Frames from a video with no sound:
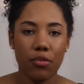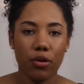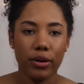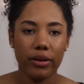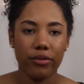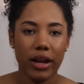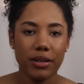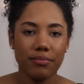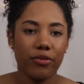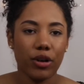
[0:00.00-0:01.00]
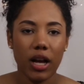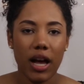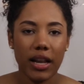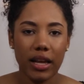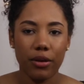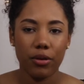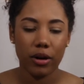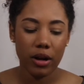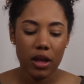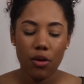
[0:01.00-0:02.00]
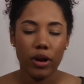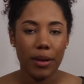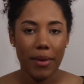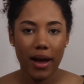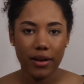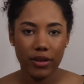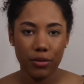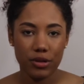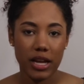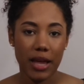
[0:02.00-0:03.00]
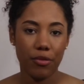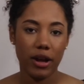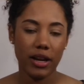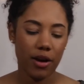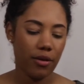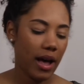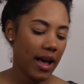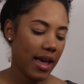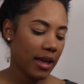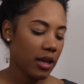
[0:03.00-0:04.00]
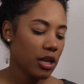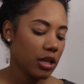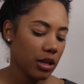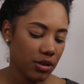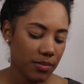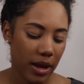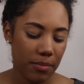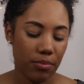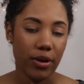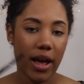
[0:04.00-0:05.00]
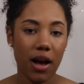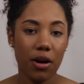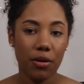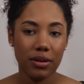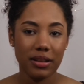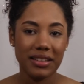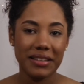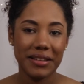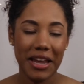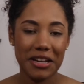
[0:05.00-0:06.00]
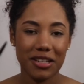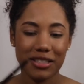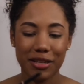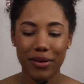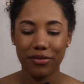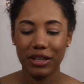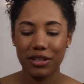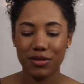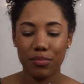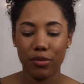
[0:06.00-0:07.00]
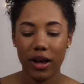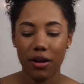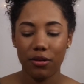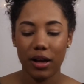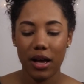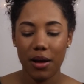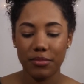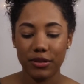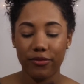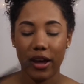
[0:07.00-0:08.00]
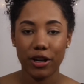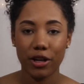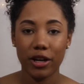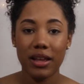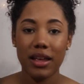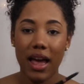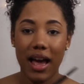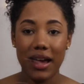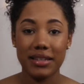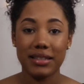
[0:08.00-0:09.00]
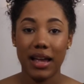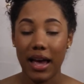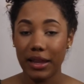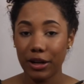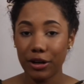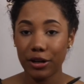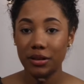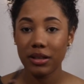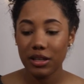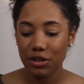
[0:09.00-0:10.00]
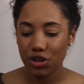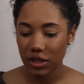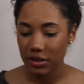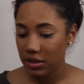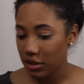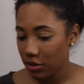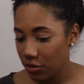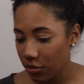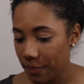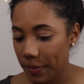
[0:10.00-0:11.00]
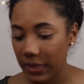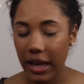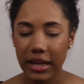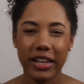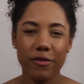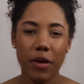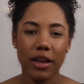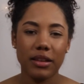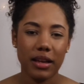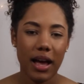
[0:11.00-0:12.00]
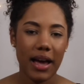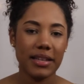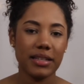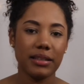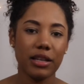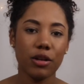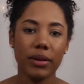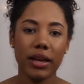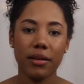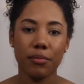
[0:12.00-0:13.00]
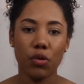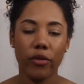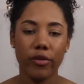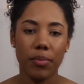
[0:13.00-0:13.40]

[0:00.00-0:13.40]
or whenever I forgot it or when I'm out of it, which I am right now, I use my brow, Anastasia Beverly Hills Brow Definer as eyeliner, just to kind of give my eyes a little bit more of a